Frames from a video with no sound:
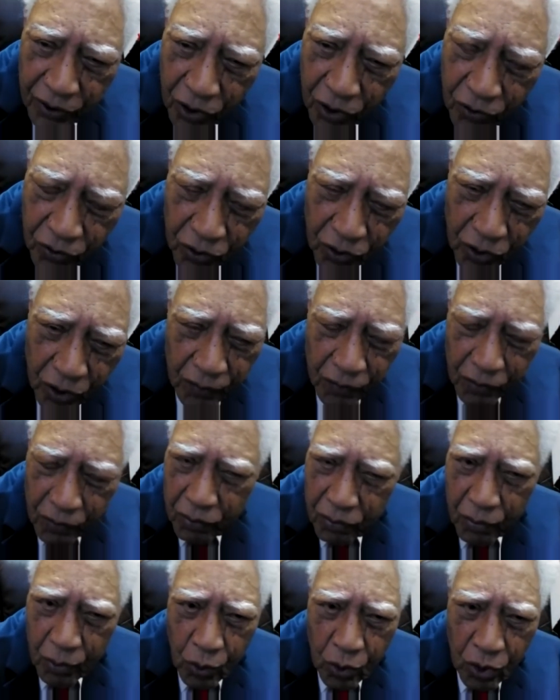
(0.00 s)
uh,
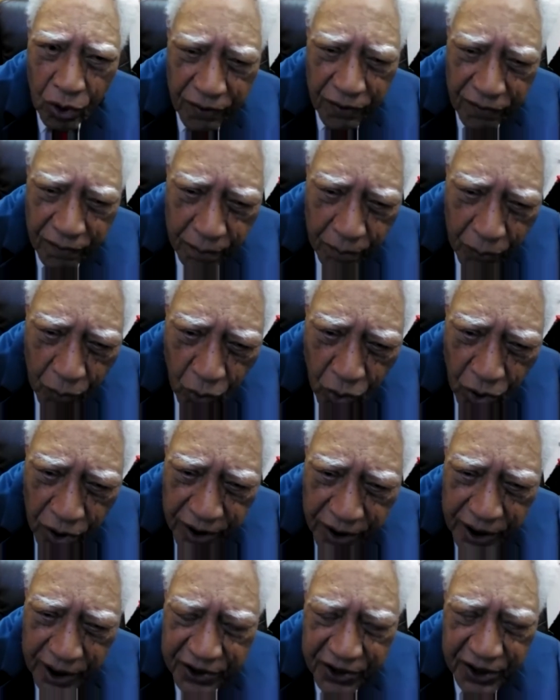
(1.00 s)
more than more
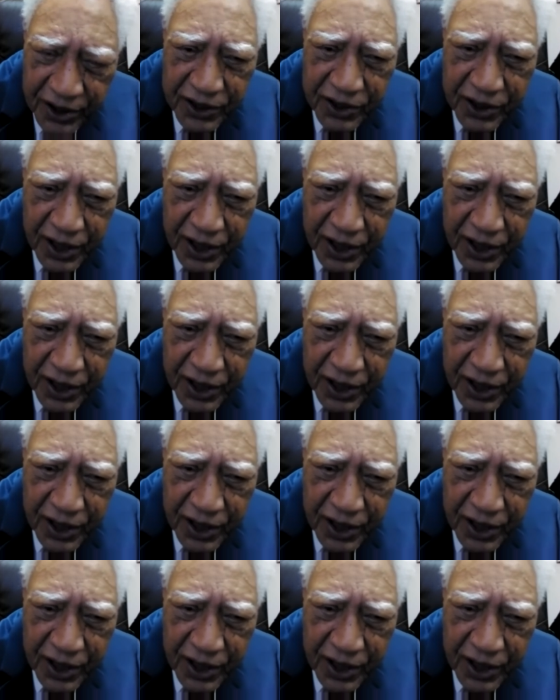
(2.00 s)
than six